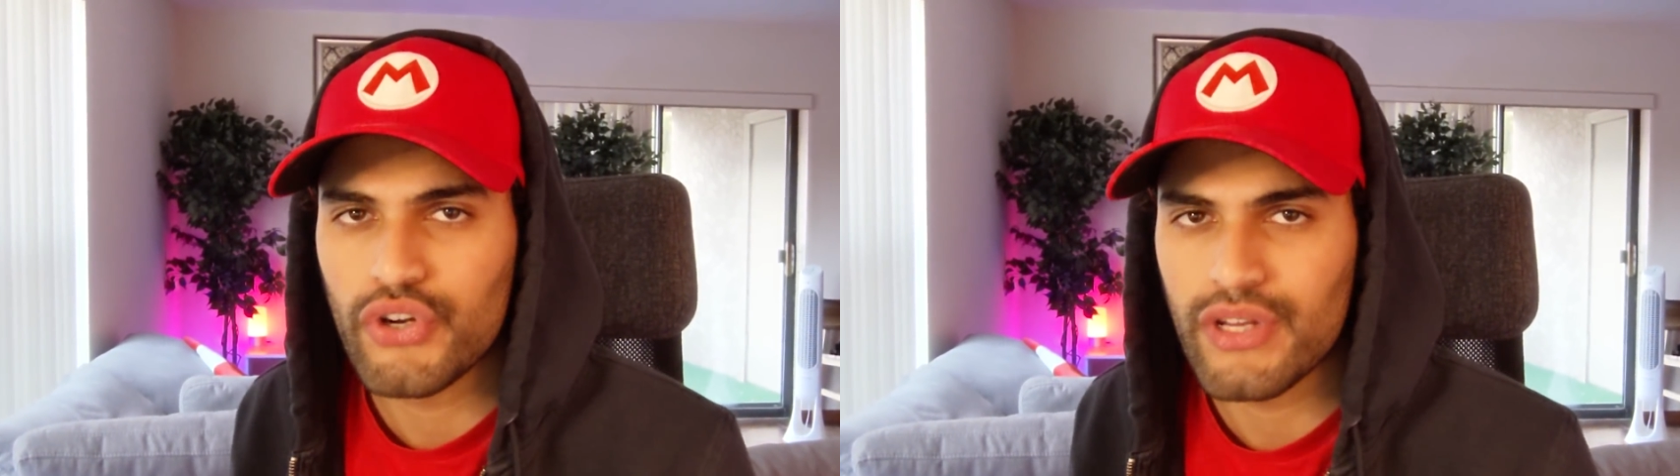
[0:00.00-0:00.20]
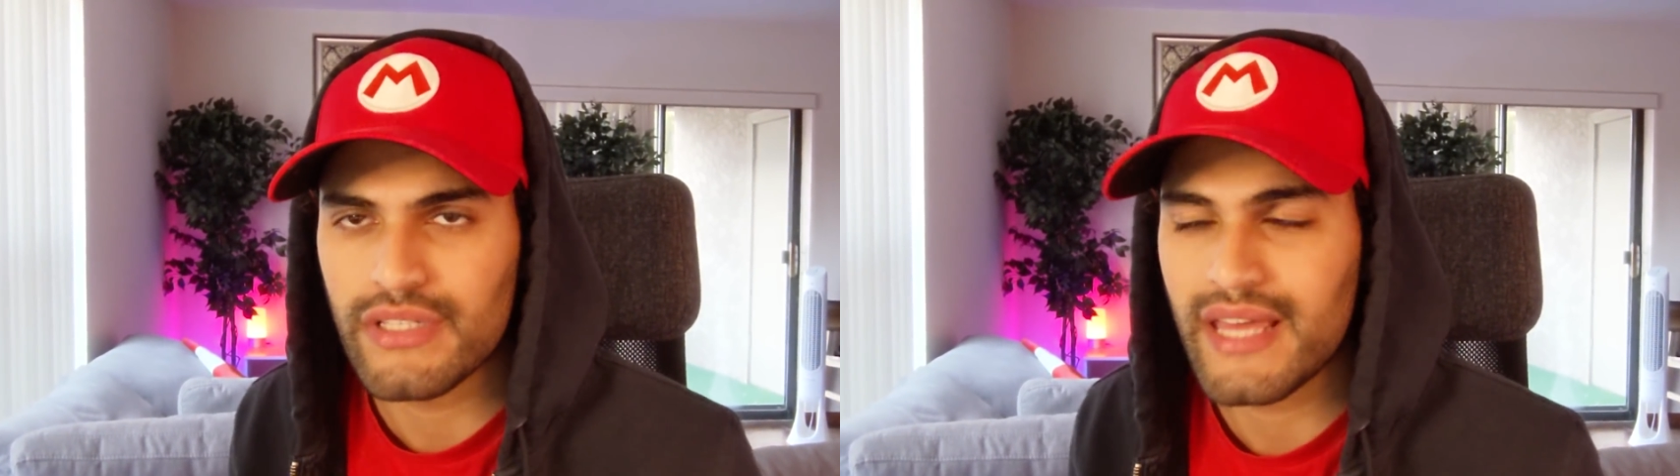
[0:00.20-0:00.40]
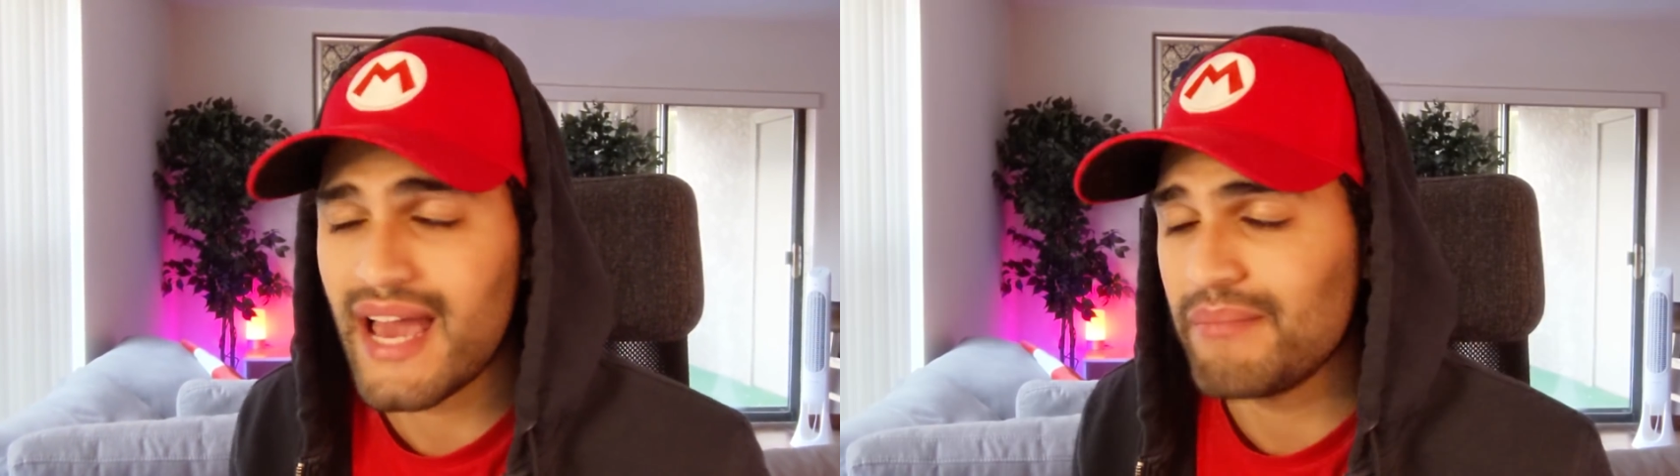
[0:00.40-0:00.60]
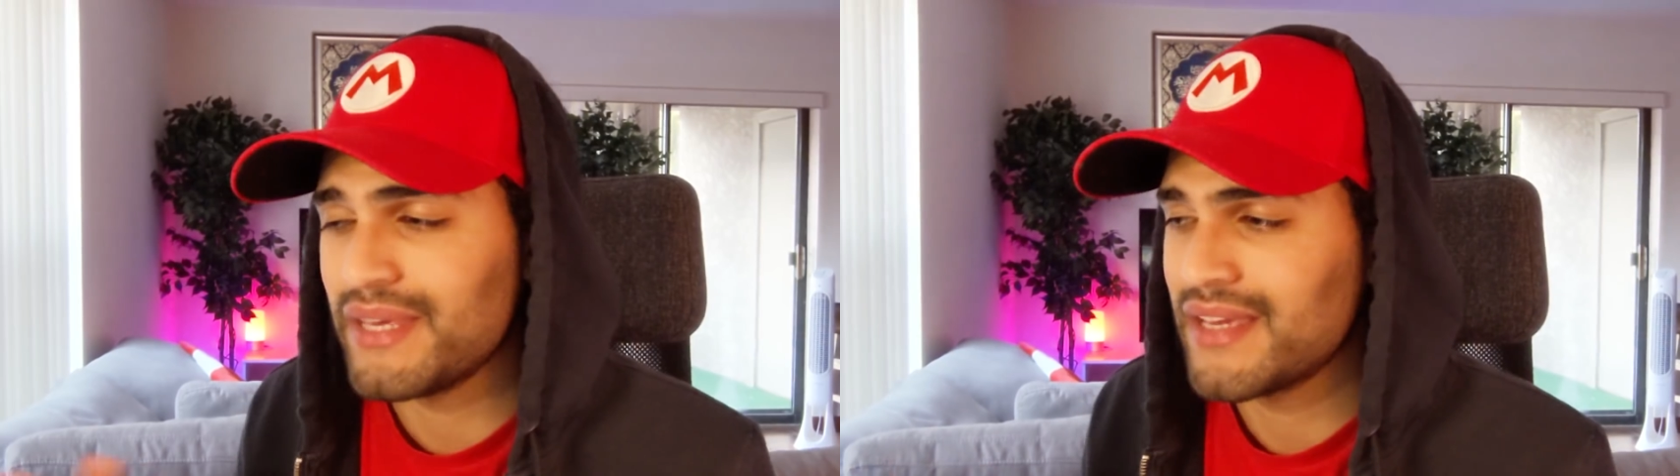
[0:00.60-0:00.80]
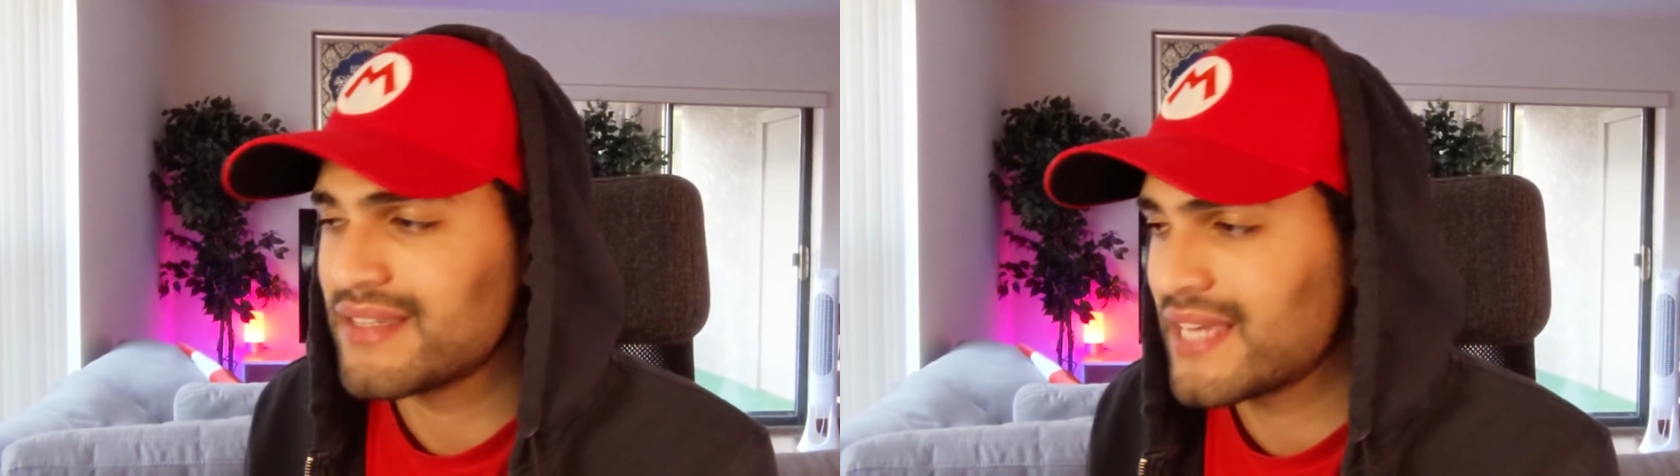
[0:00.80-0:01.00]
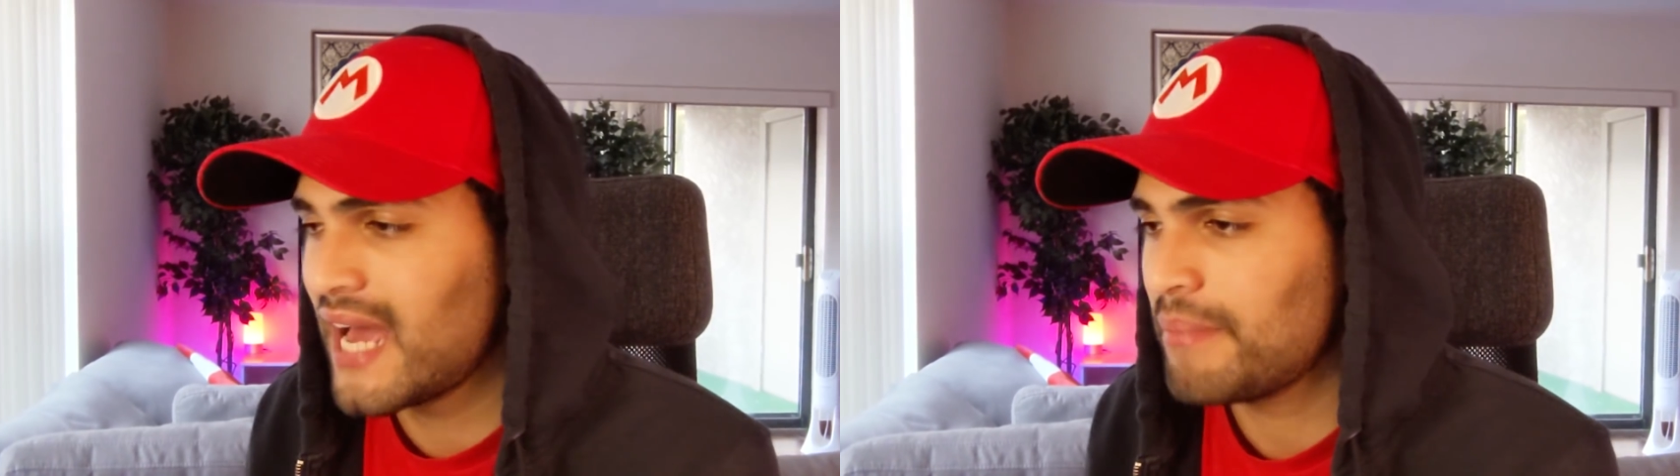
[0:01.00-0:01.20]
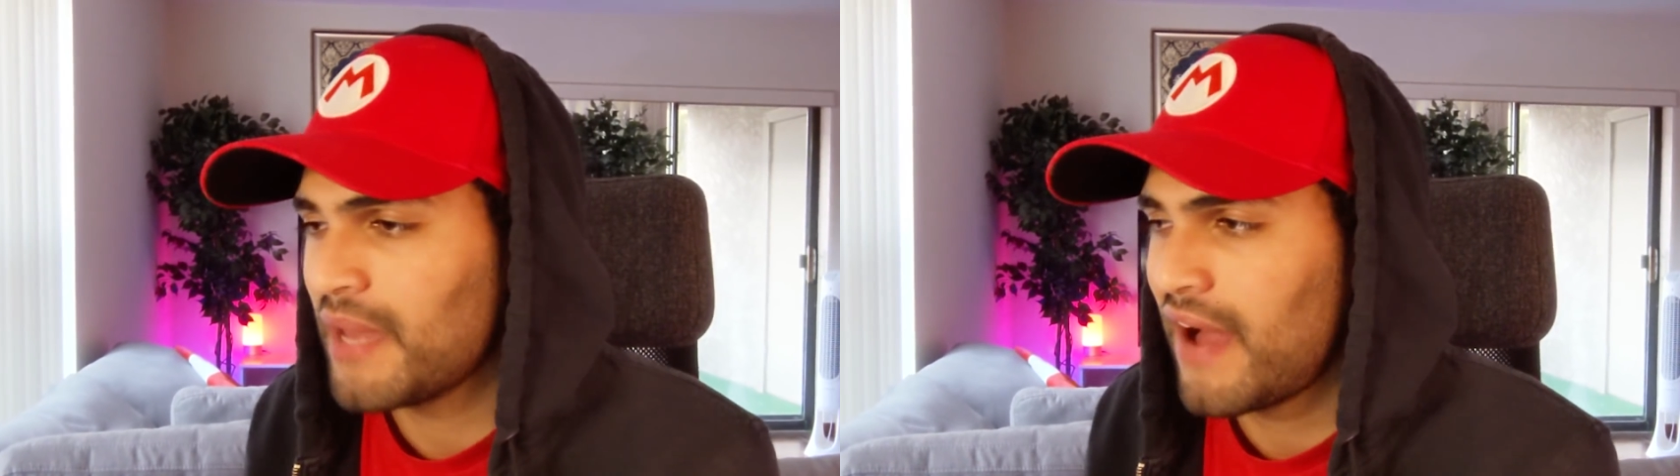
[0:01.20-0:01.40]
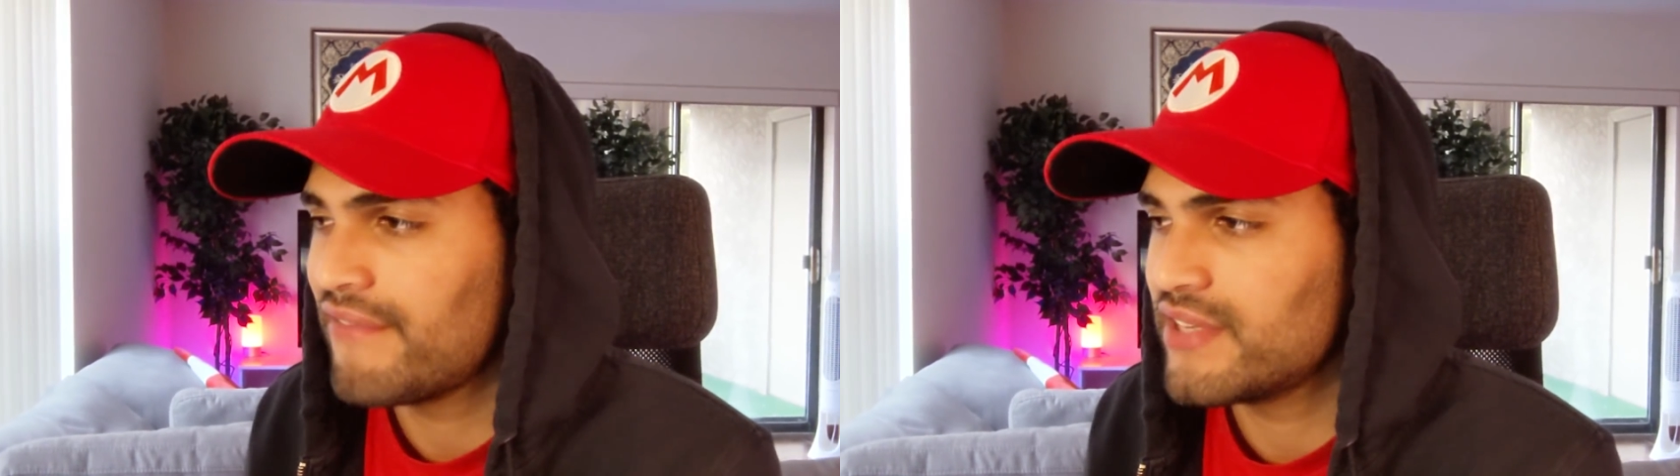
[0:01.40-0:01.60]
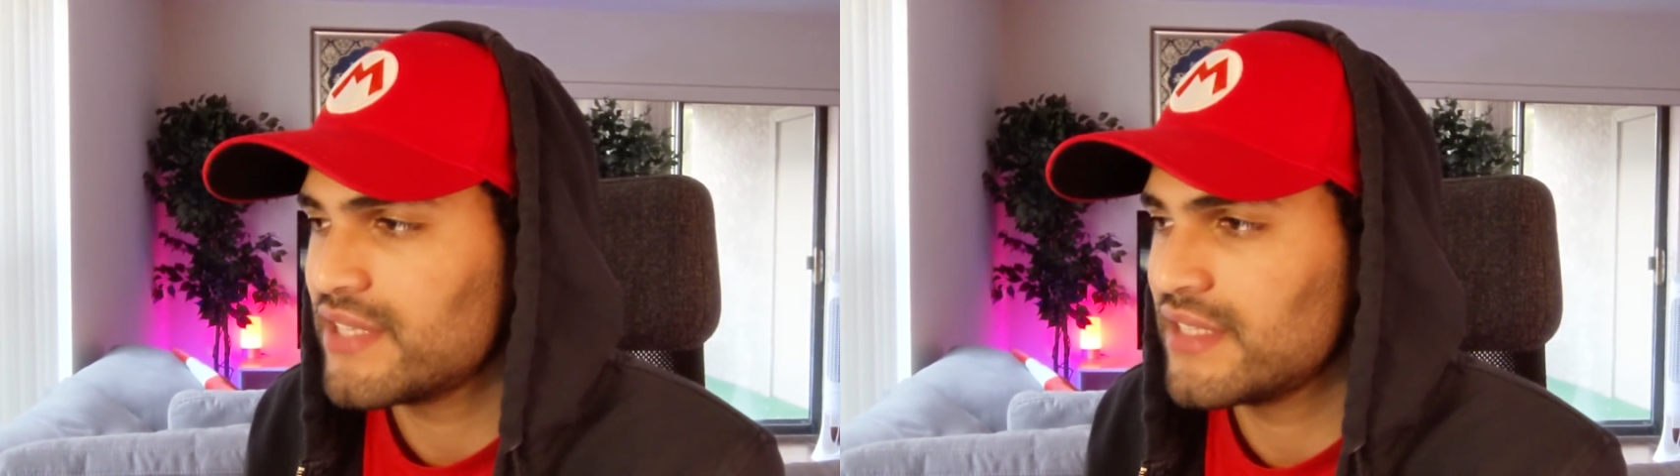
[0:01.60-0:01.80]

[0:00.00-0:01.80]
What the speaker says: is that because Cappy obviously